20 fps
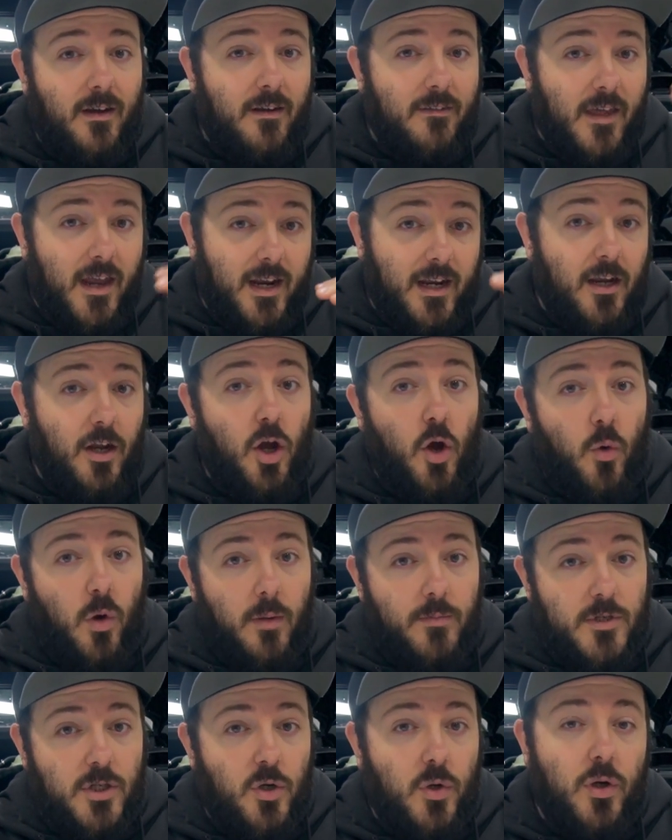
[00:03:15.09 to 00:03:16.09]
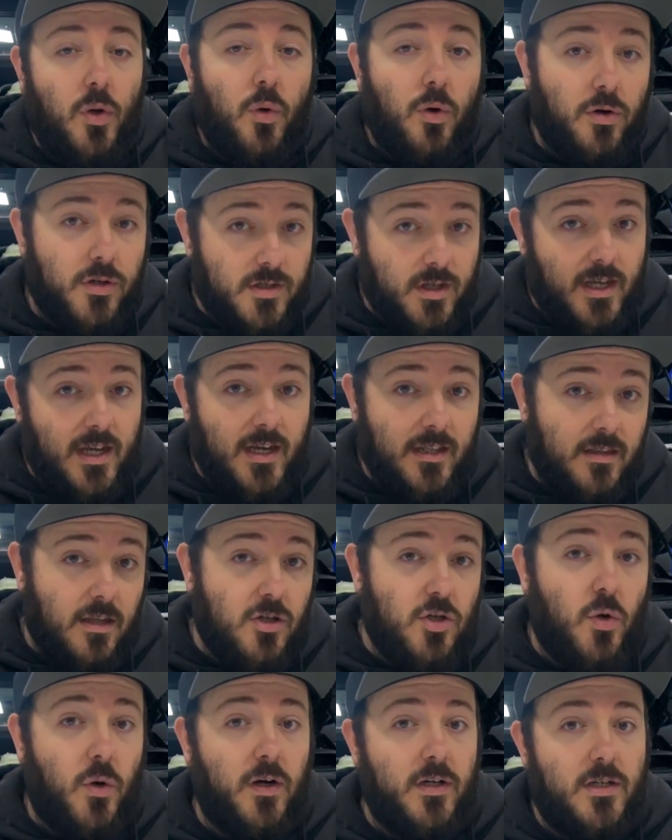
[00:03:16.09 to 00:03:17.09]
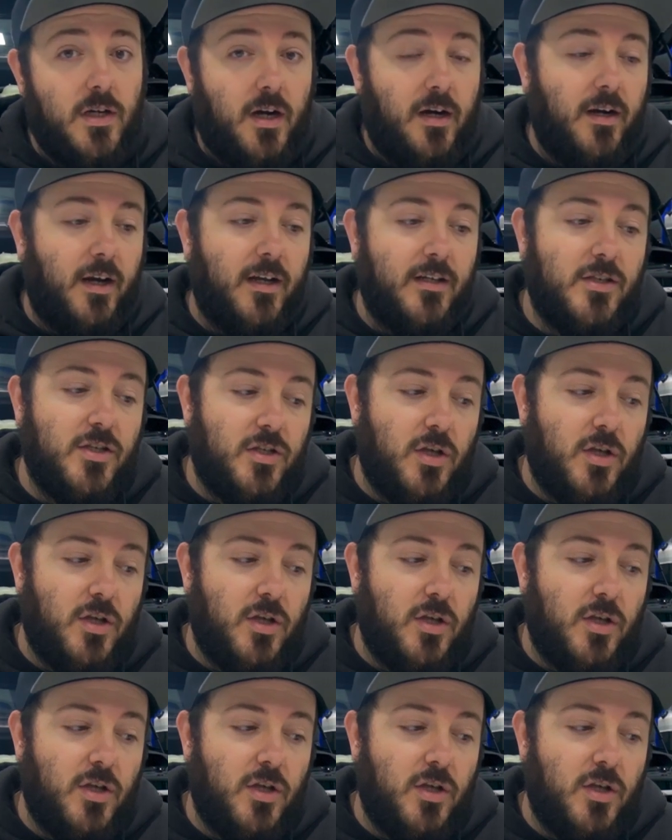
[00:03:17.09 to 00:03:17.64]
that it can go up to in order to hit the torque target.